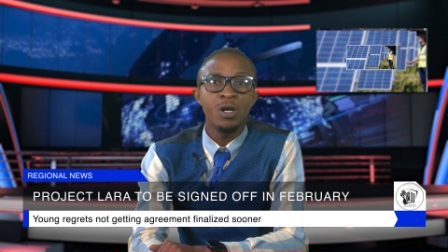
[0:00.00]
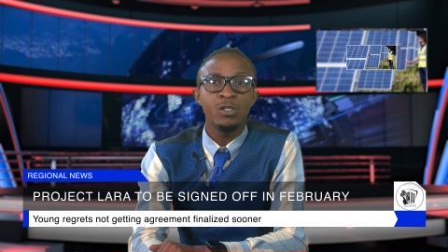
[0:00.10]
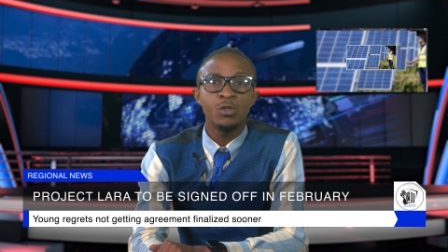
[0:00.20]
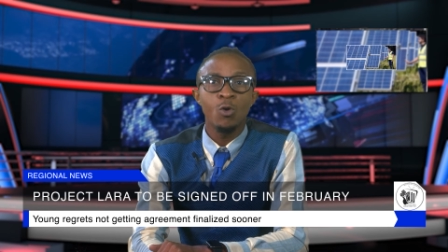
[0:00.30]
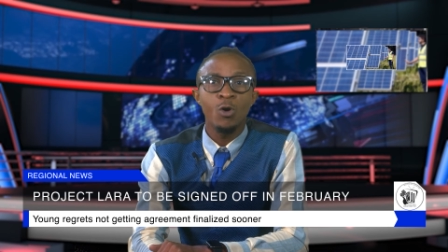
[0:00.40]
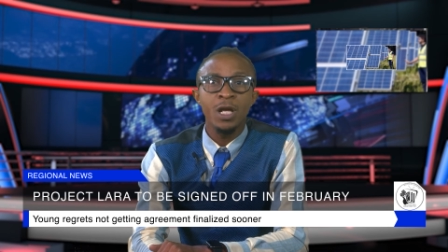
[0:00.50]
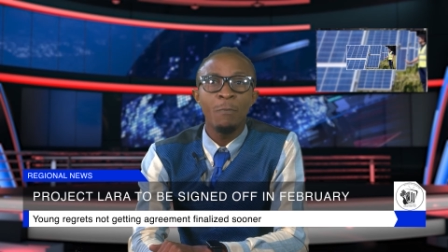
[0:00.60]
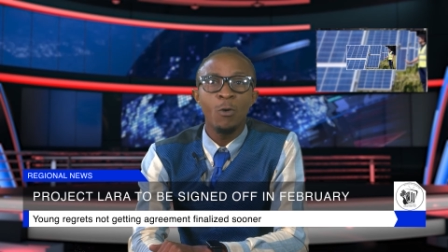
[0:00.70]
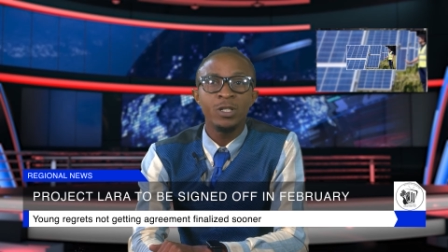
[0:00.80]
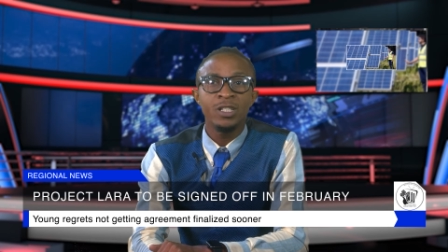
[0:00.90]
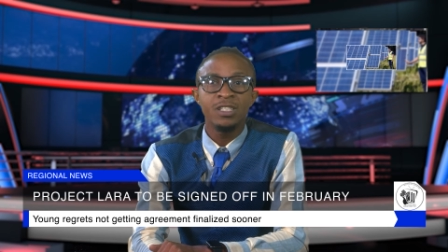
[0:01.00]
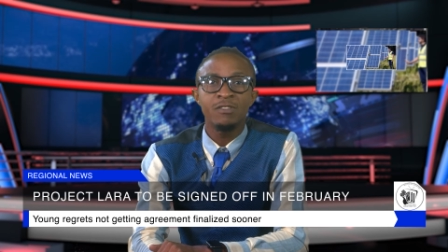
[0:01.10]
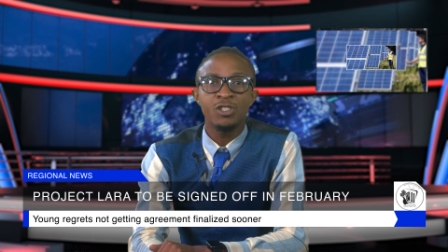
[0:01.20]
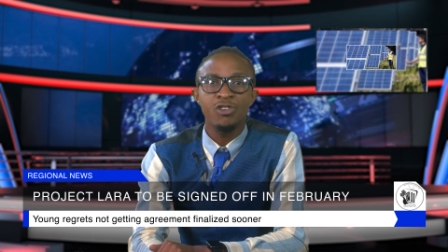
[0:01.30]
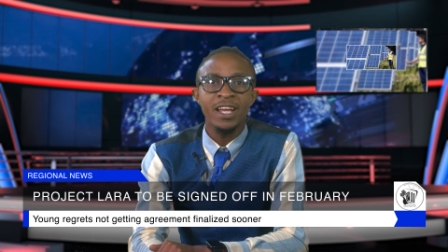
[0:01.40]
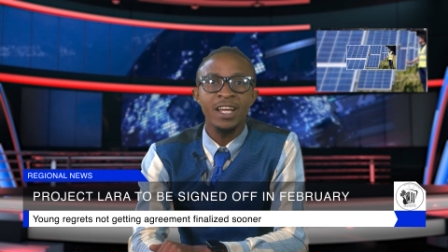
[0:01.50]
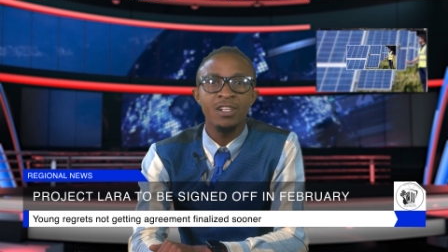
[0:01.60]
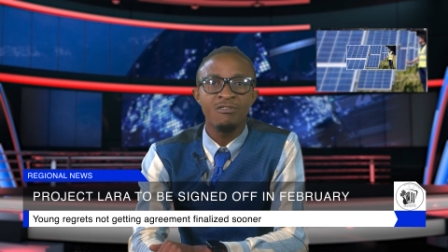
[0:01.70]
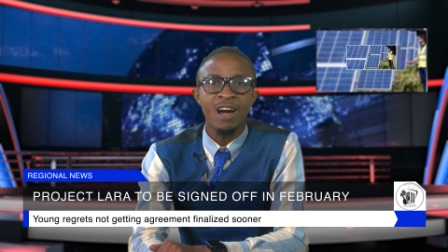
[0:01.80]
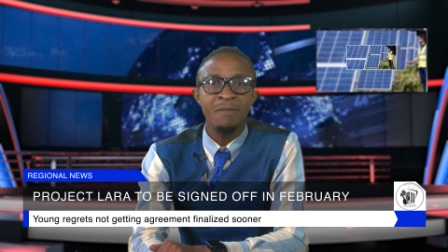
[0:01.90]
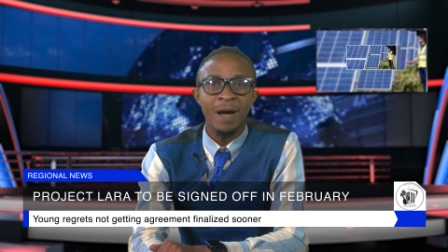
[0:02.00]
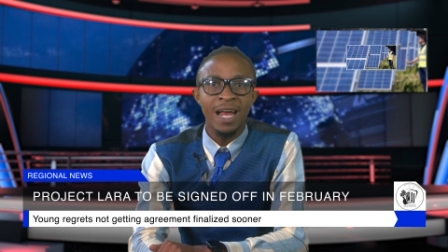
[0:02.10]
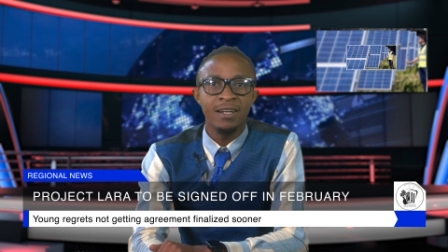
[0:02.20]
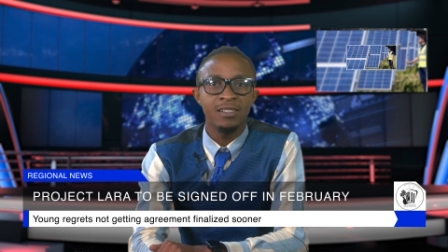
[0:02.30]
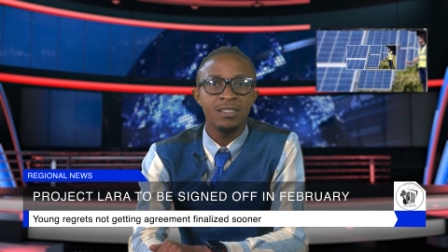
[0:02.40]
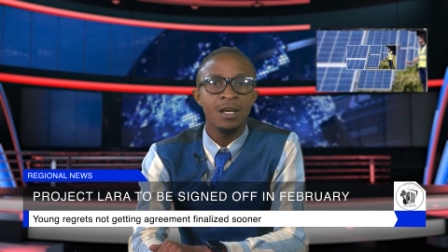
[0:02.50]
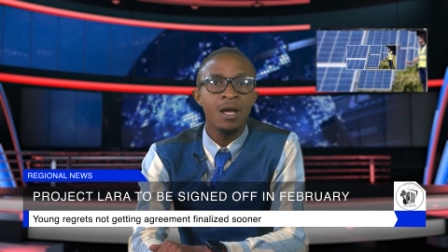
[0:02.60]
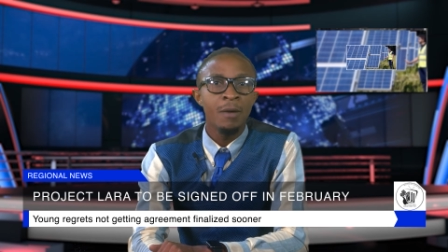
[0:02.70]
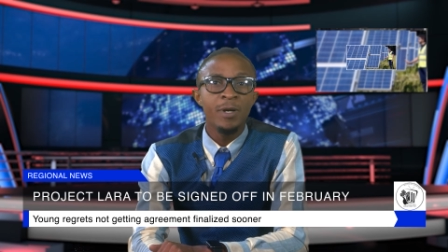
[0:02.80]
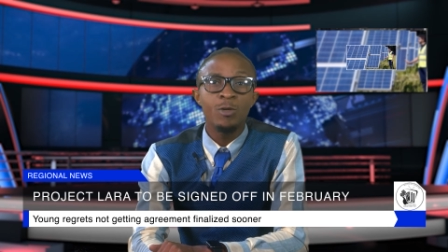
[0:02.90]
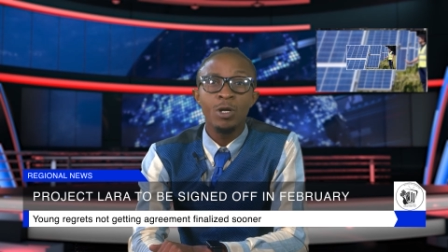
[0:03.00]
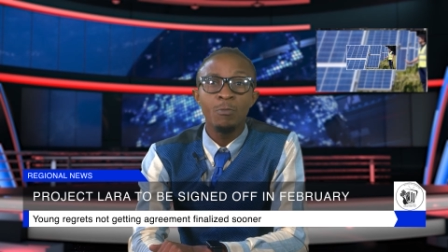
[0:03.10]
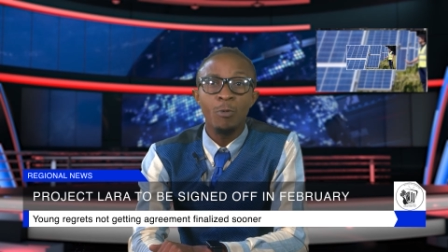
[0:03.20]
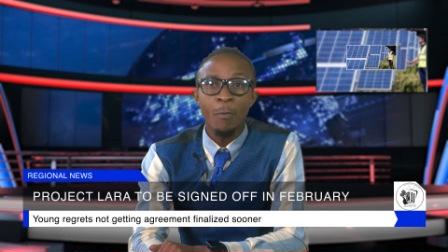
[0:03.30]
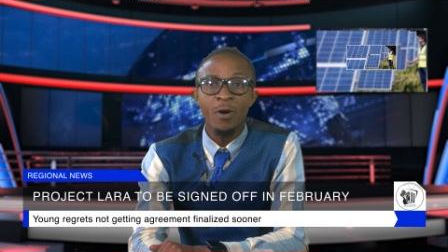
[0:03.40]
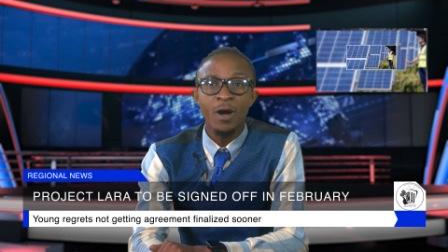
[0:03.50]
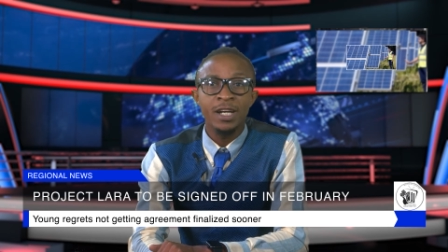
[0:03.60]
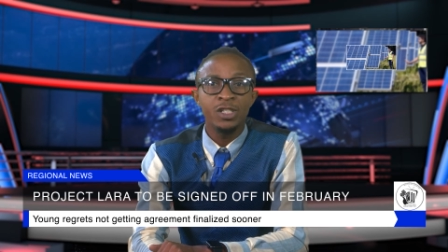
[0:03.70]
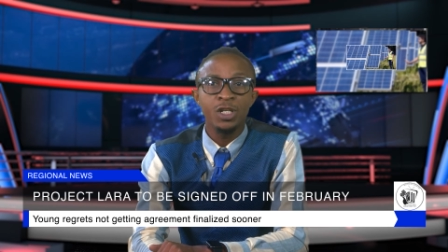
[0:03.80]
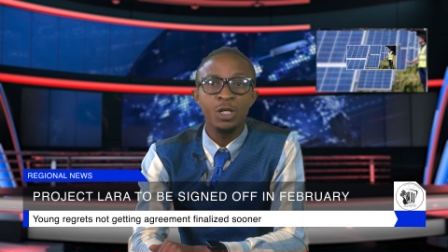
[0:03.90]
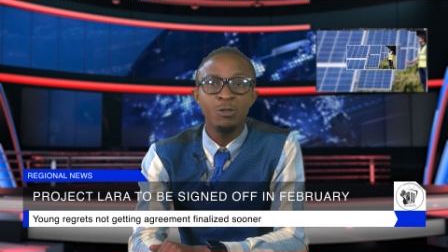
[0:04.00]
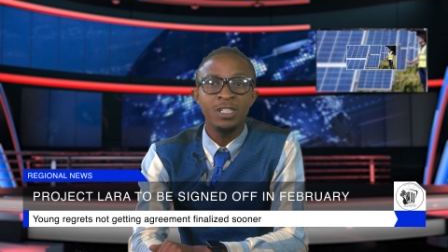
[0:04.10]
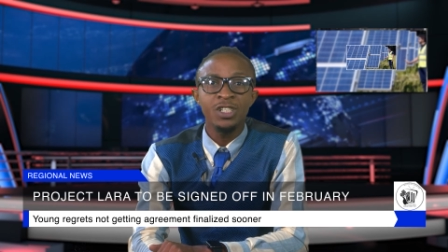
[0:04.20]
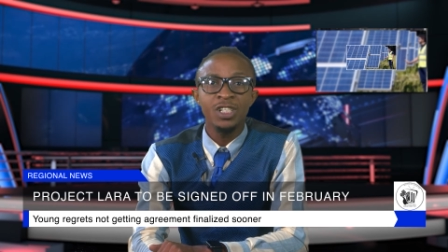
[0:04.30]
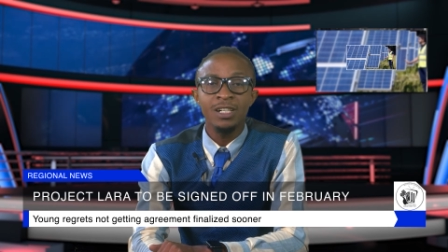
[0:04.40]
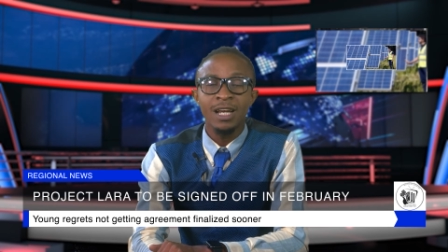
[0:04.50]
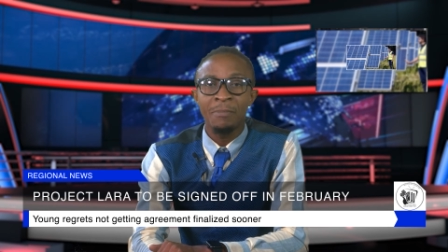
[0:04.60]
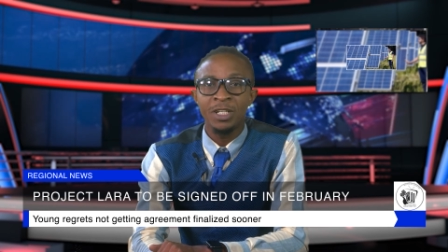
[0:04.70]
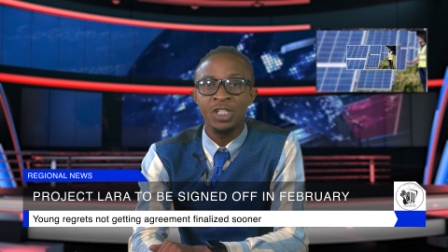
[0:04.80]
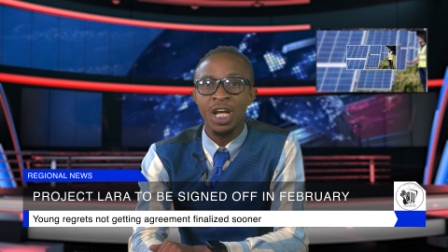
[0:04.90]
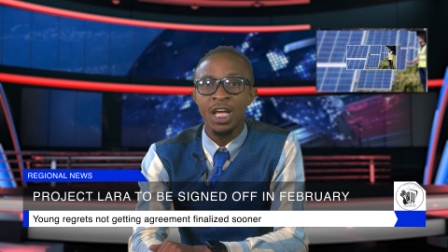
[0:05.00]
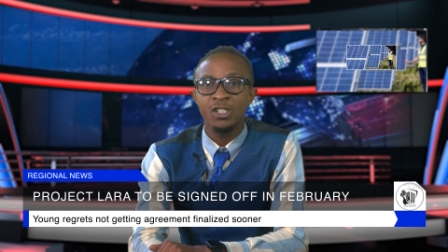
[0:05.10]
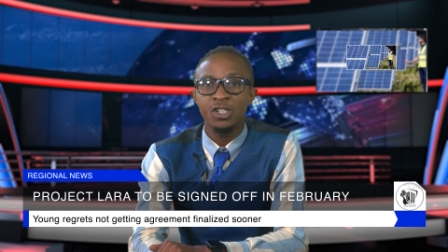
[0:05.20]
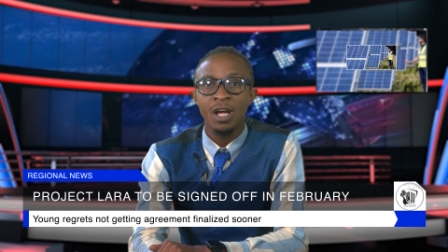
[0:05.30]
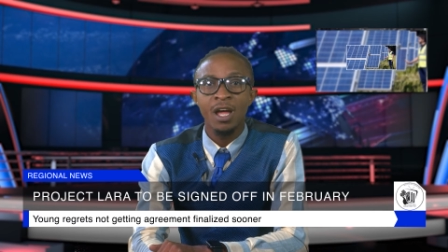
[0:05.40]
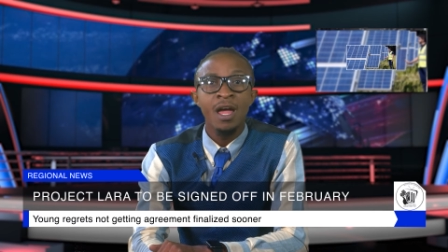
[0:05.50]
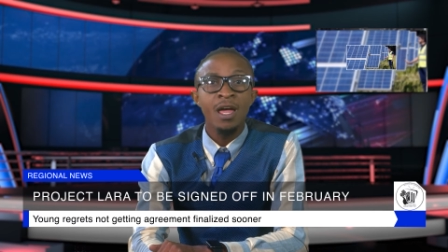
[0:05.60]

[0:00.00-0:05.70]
underscored the importance of striking the right balance between proper energy usage and climate change.